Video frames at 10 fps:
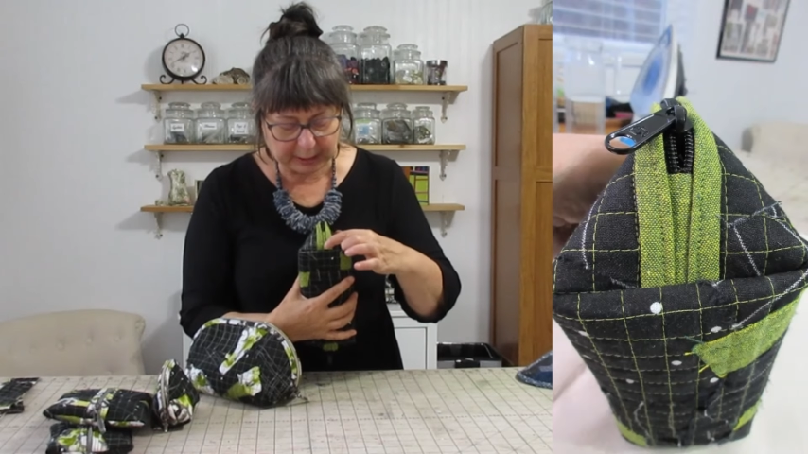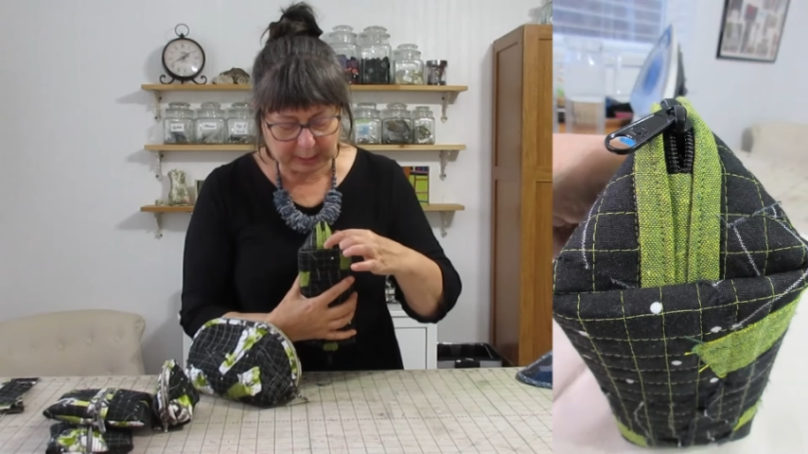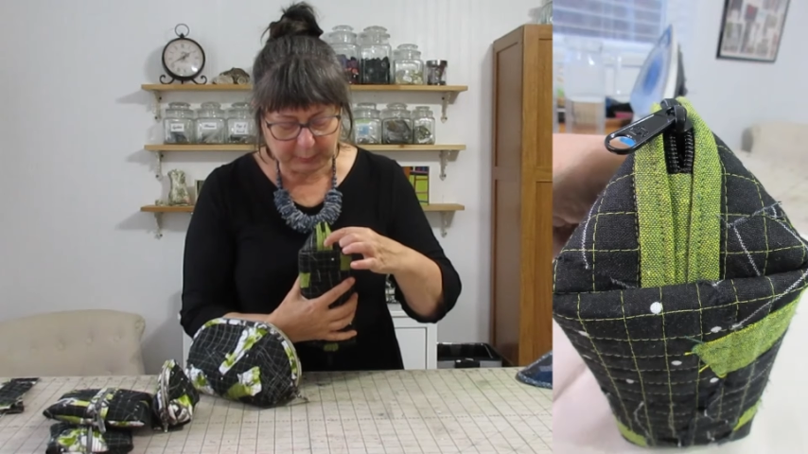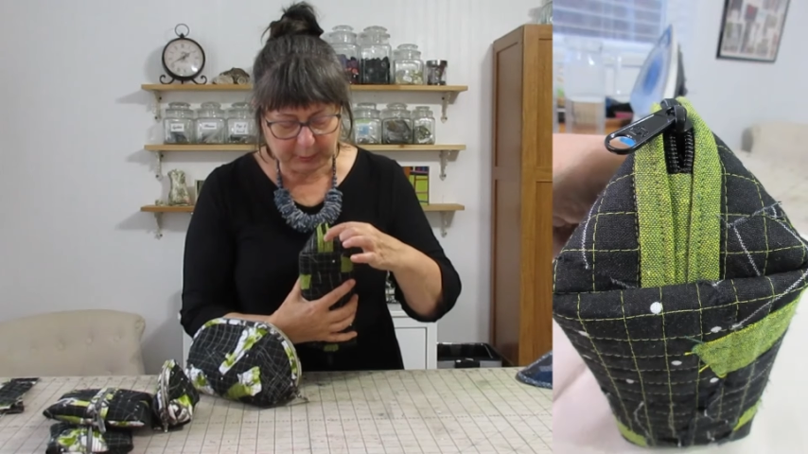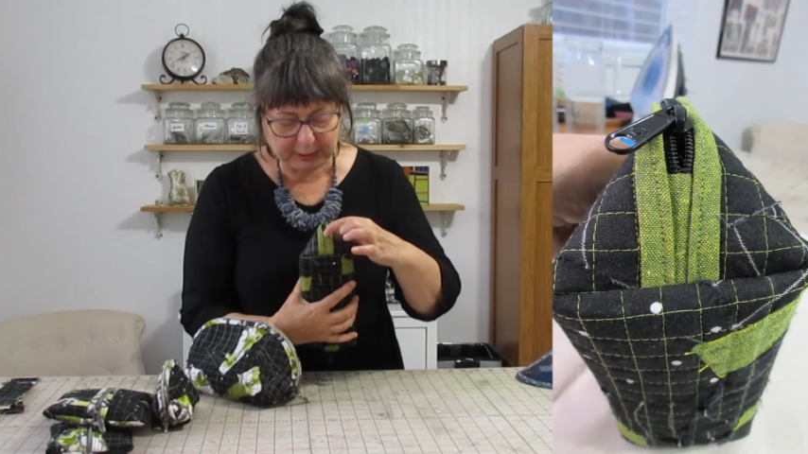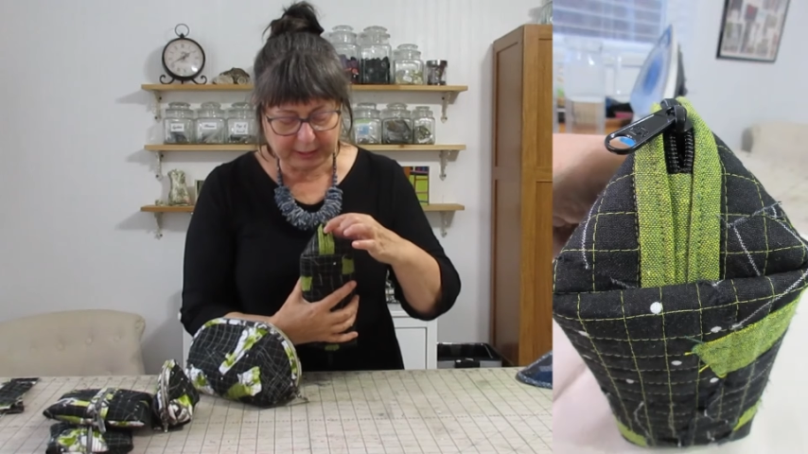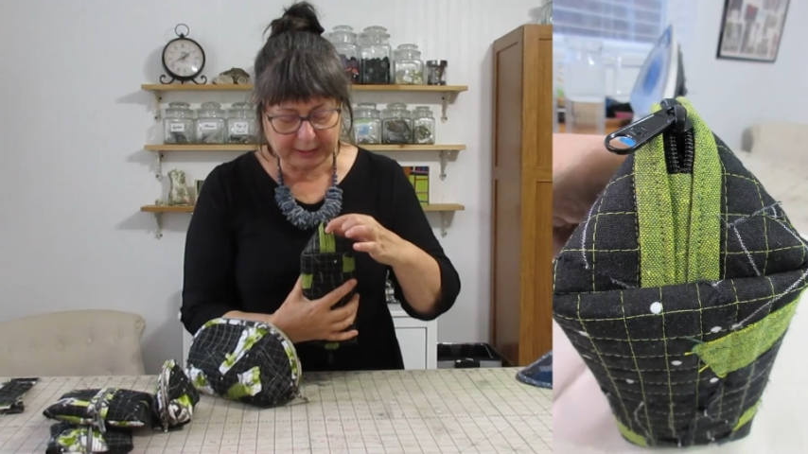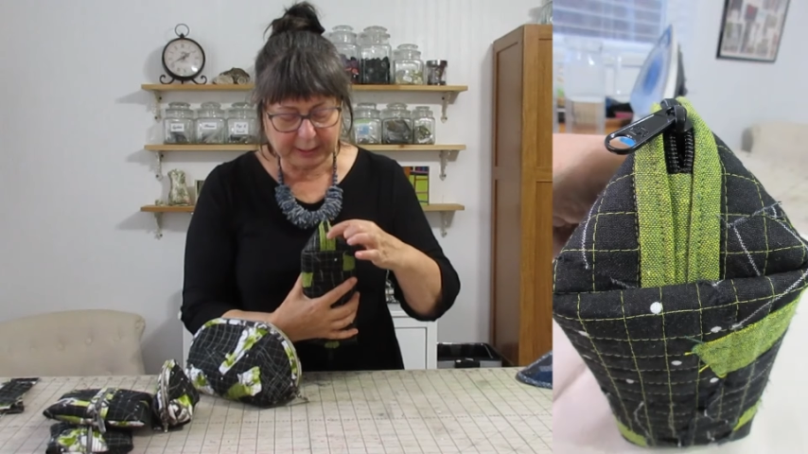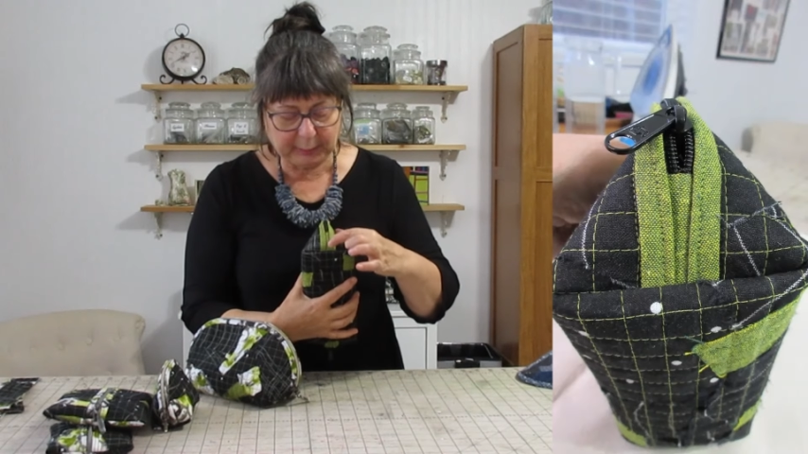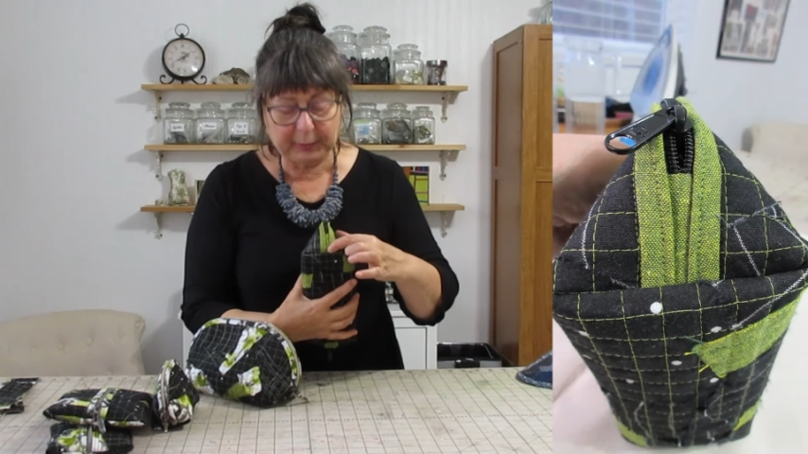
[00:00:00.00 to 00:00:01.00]
I put a
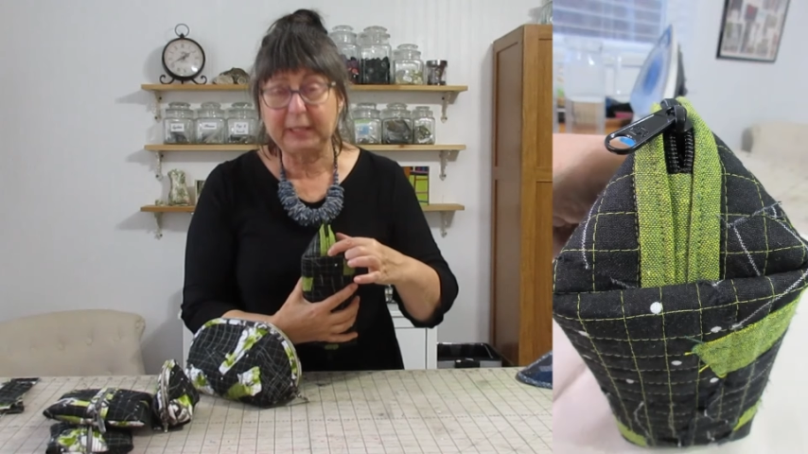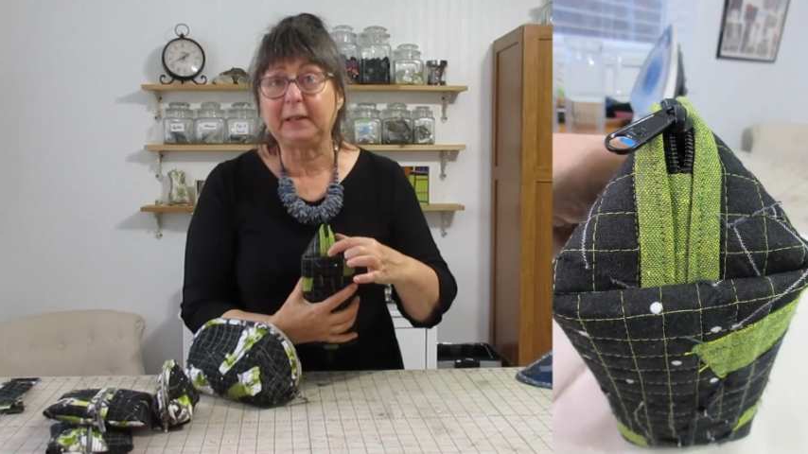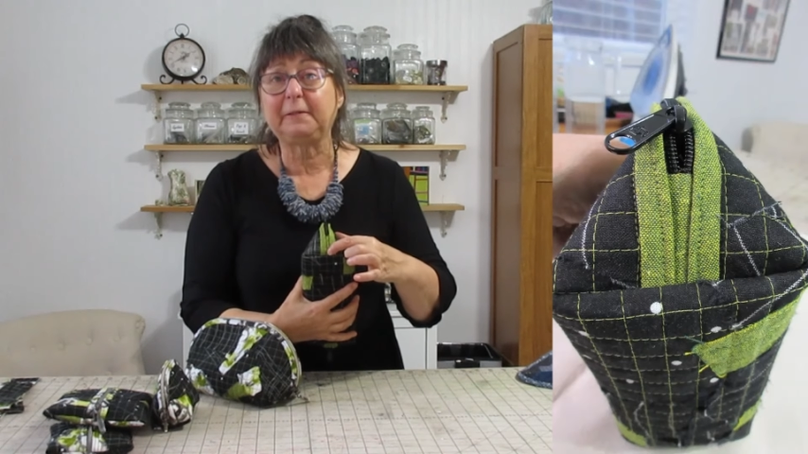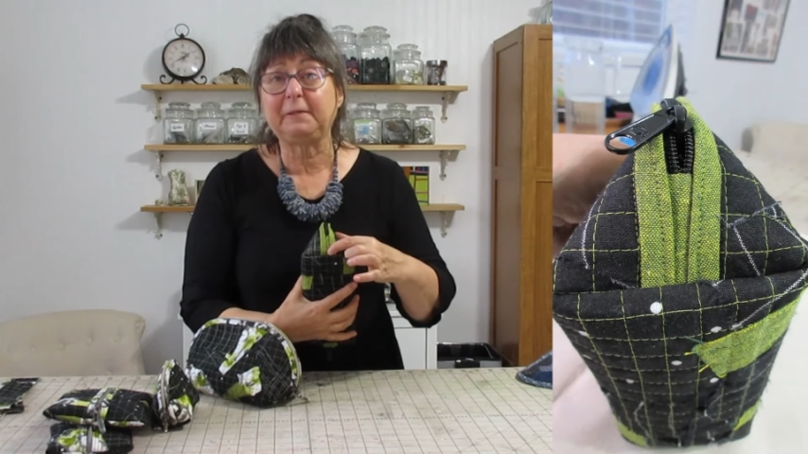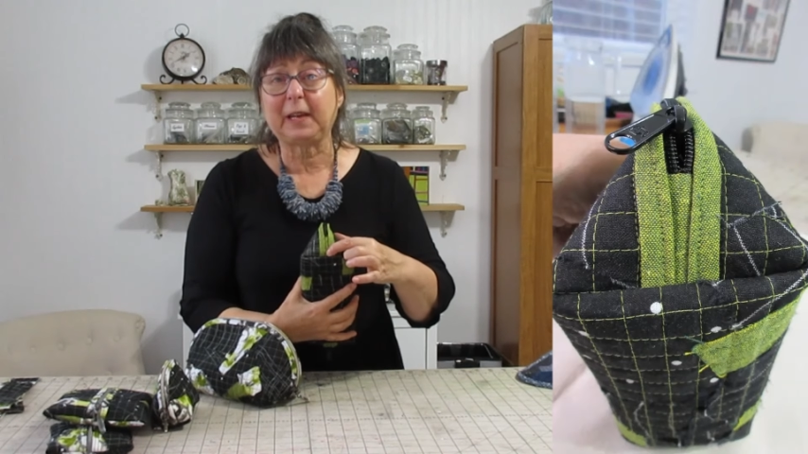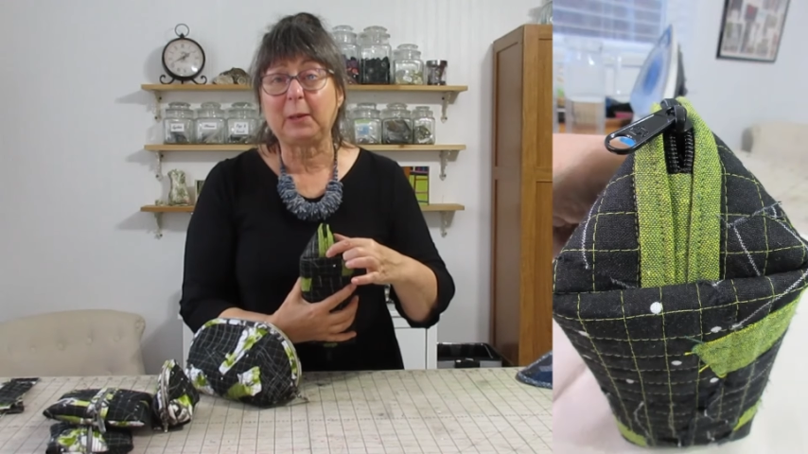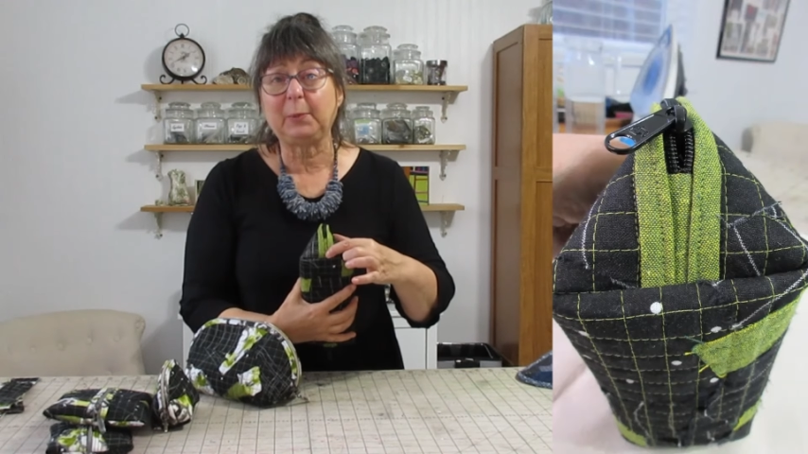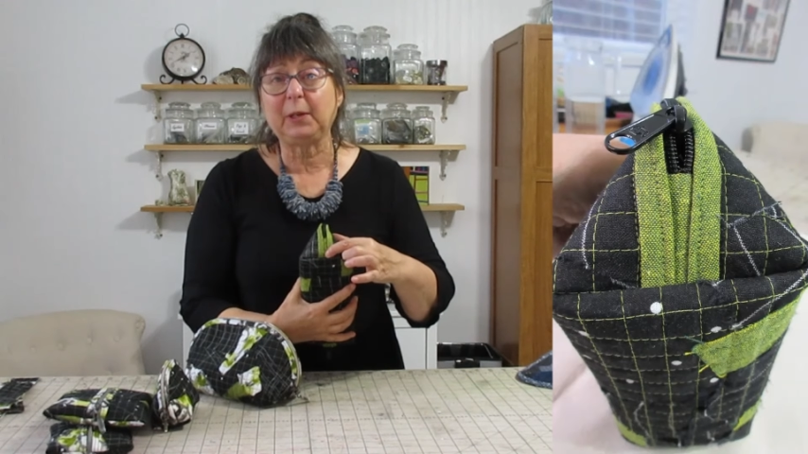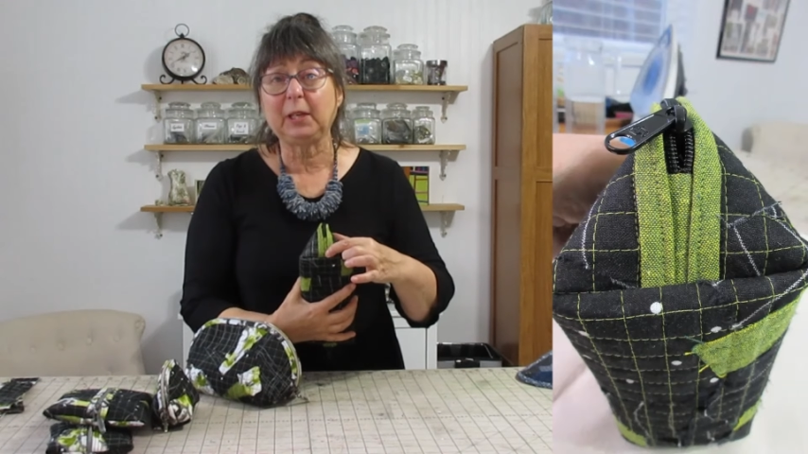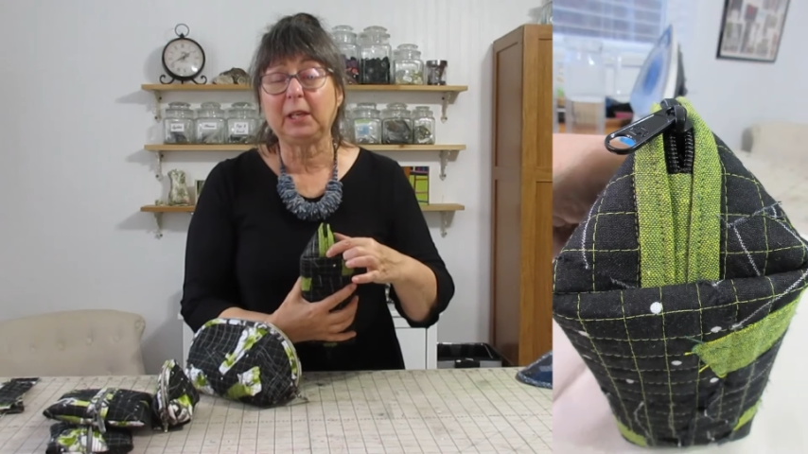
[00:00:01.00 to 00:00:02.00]
little bit of
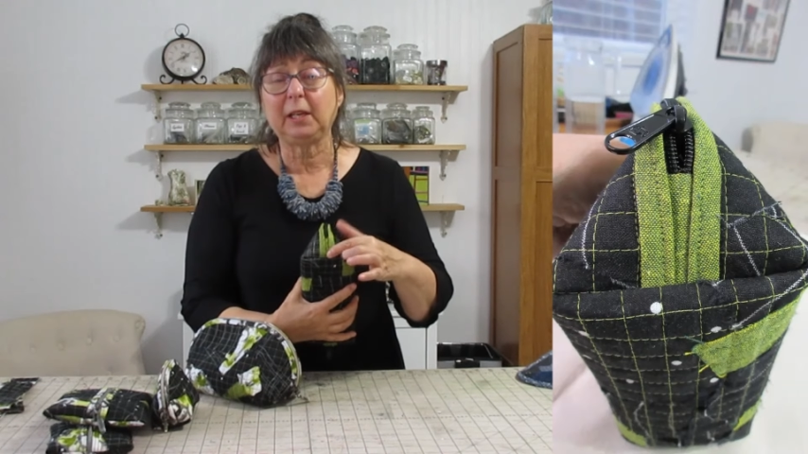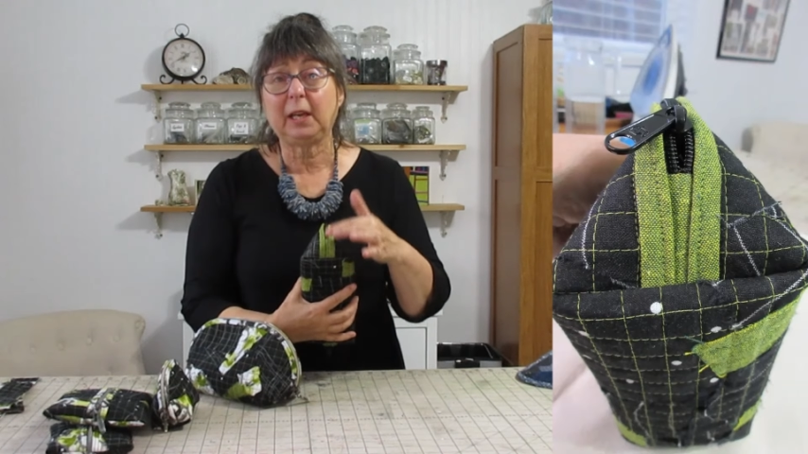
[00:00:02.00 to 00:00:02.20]
fabric